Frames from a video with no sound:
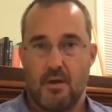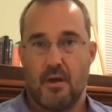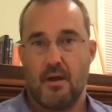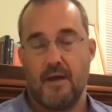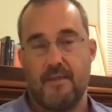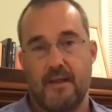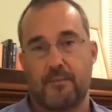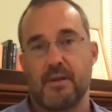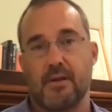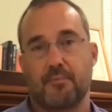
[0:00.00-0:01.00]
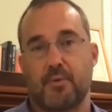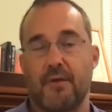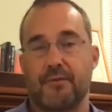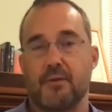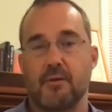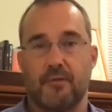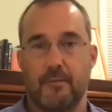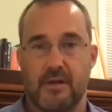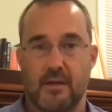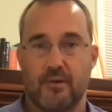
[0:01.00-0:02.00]
And that's because prosecutors have
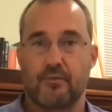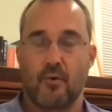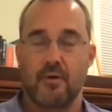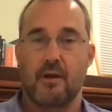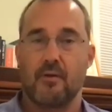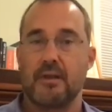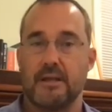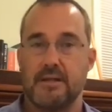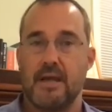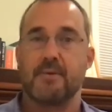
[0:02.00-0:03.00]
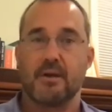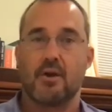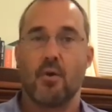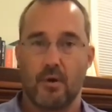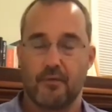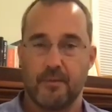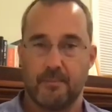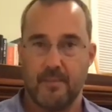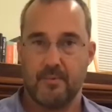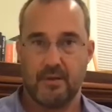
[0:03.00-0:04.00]
become extraordinarily adept at coercing
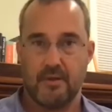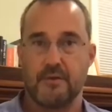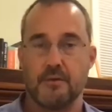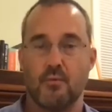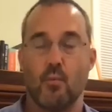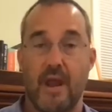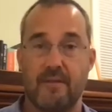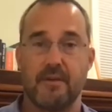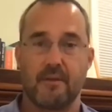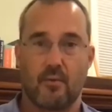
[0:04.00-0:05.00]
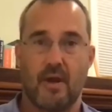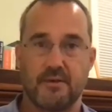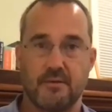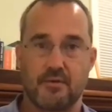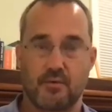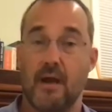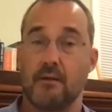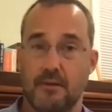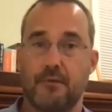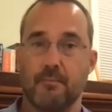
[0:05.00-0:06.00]
people into waiving their right to a trial
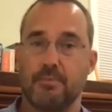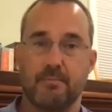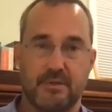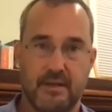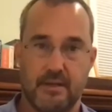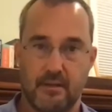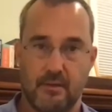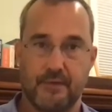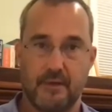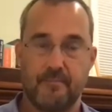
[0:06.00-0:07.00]
and simply pleading guilty.